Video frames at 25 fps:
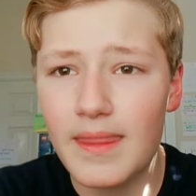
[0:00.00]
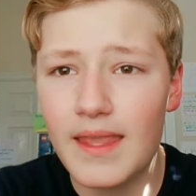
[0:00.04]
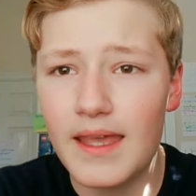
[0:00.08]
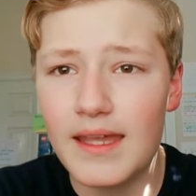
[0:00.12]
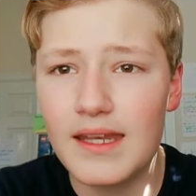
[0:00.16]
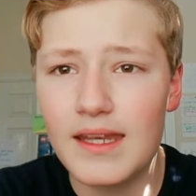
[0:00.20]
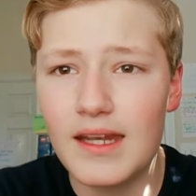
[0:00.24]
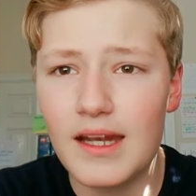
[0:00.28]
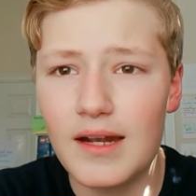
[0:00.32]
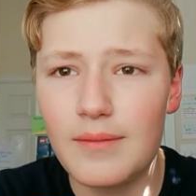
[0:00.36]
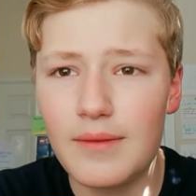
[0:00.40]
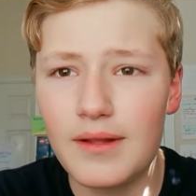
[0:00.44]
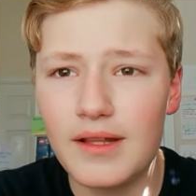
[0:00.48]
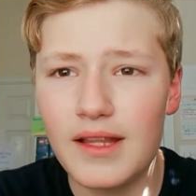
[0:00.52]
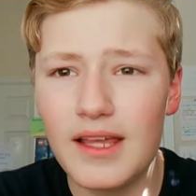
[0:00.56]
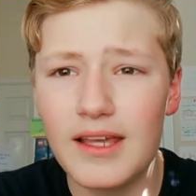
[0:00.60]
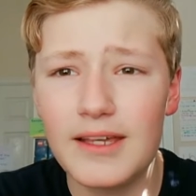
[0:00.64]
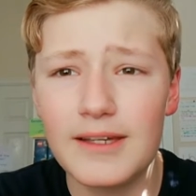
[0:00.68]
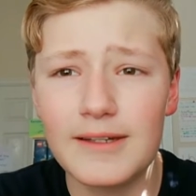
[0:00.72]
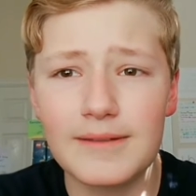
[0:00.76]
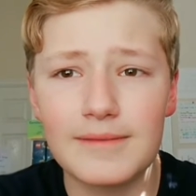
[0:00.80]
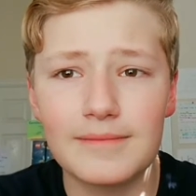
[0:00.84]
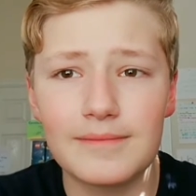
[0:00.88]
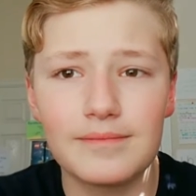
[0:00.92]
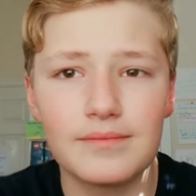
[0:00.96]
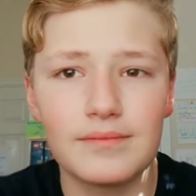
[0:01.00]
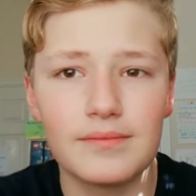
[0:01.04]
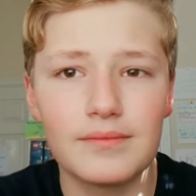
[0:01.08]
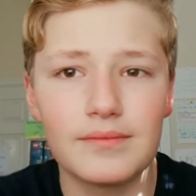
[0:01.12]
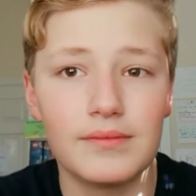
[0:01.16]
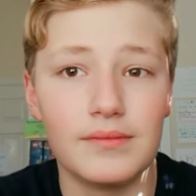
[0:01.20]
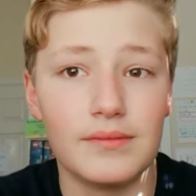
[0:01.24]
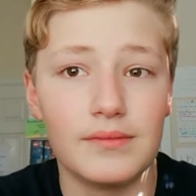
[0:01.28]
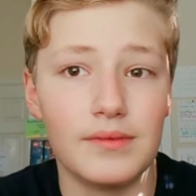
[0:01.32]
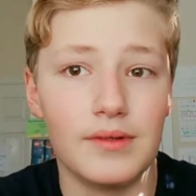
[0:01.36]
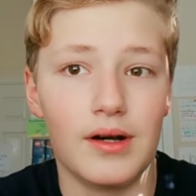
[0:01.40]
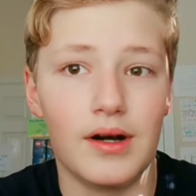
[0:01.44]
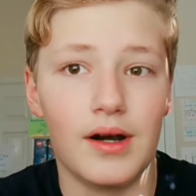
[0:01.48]
And then I'm like,
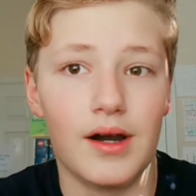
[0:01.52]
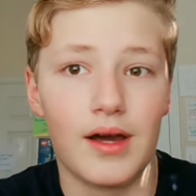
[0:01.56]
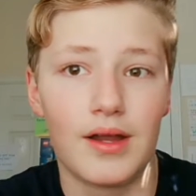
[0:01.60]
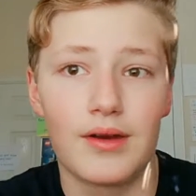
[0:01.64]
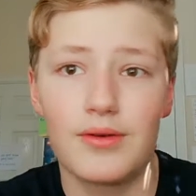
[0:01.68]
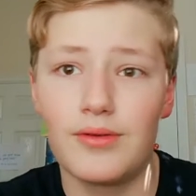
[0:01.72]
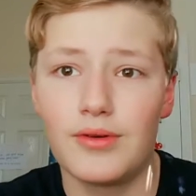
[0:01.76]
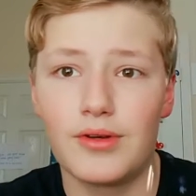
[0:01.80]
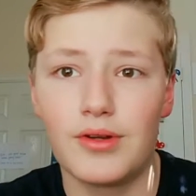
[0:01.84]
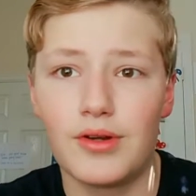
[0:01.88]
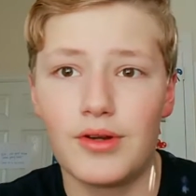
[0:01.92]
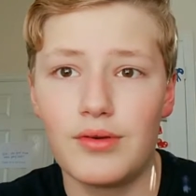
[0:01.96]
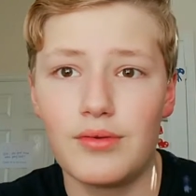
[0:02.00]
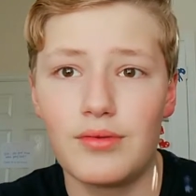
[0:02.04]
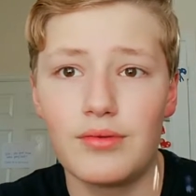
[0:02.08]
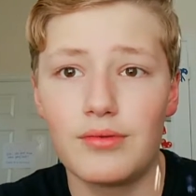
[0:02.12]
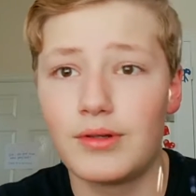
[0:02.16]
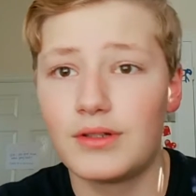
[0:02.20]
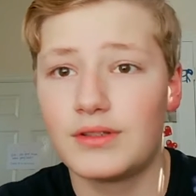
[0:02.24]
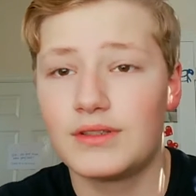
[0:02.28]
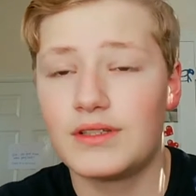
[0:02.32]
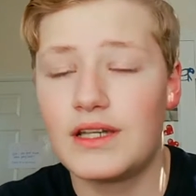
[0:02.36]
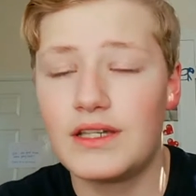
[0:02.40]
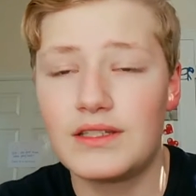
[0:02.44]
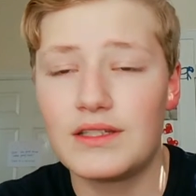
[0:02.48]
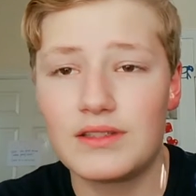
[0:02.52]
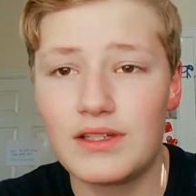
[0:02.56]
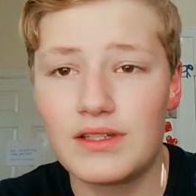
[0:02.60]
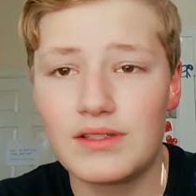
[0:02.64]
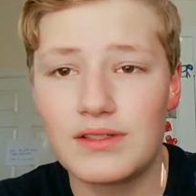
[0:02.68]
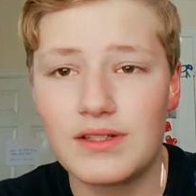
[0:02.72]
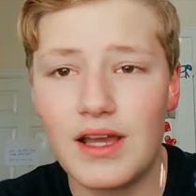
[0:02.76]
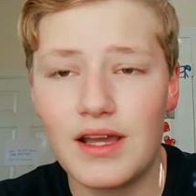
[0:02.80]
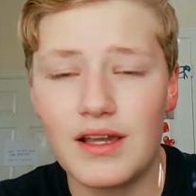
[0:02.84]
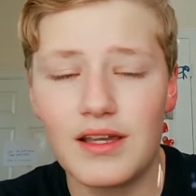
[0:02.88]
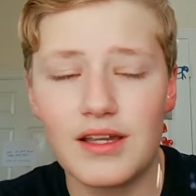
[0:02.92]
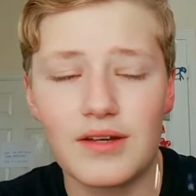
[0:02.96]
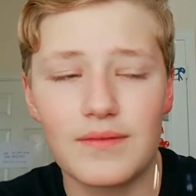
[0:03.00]
oh, I don't know. What days is this
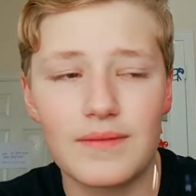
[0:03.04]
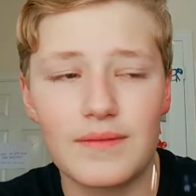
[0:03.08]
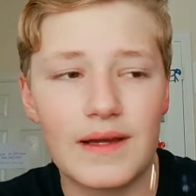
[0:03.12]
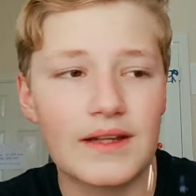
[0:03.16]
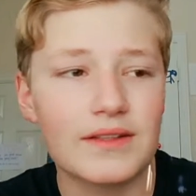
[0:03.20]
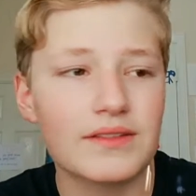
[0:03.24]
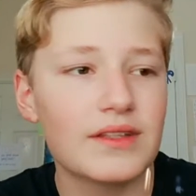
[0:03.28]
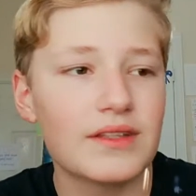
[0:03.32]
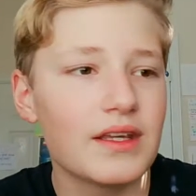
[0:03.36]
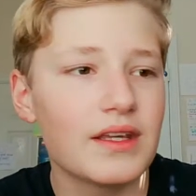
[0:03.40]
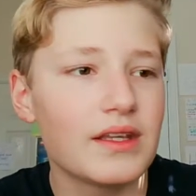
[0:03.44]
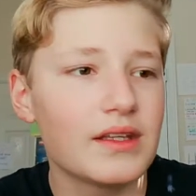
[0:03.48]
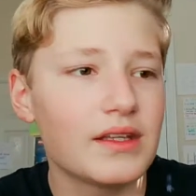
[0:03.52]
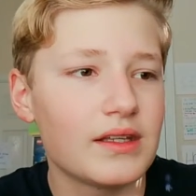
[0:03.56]
talking about?